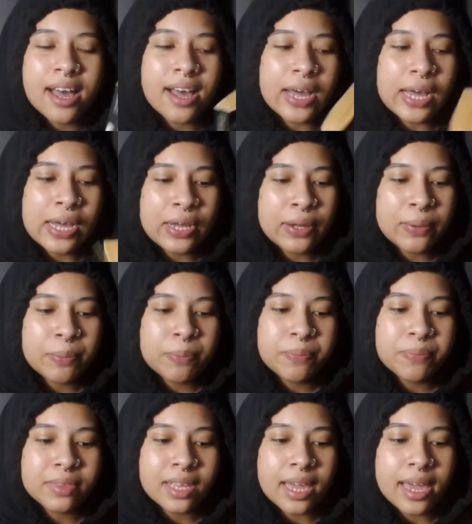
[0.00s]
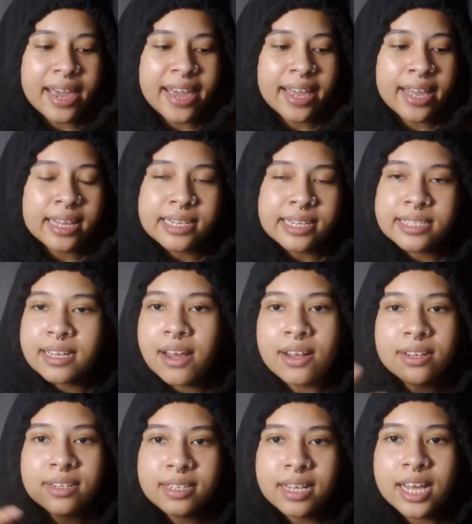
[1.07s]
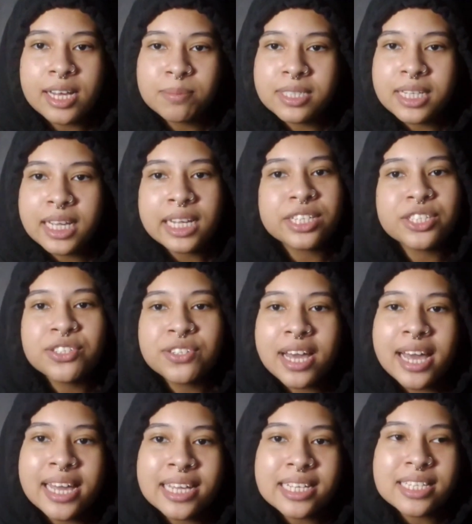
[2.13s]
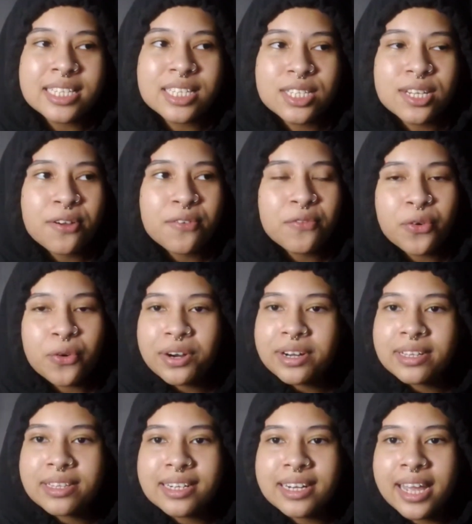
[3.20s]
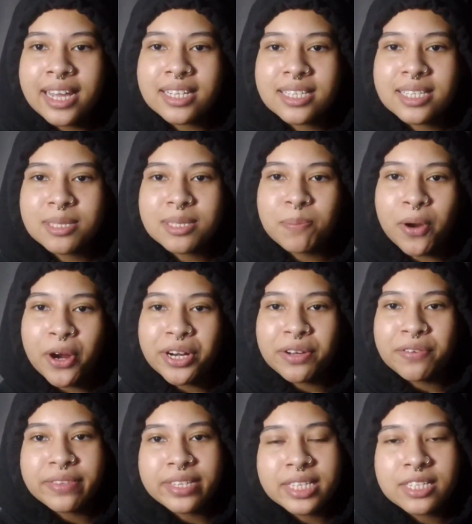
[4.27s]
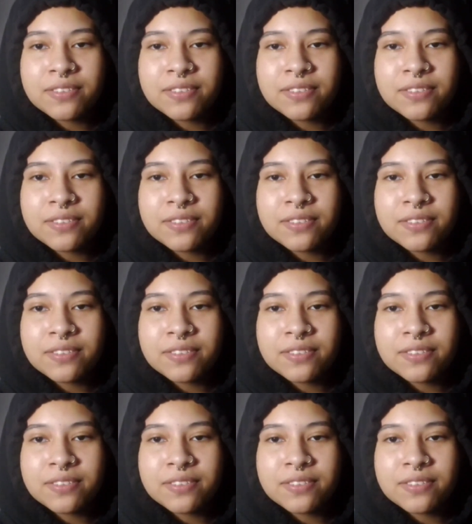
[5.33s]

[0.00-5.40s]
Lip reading: And I'll update you guys for the next part of this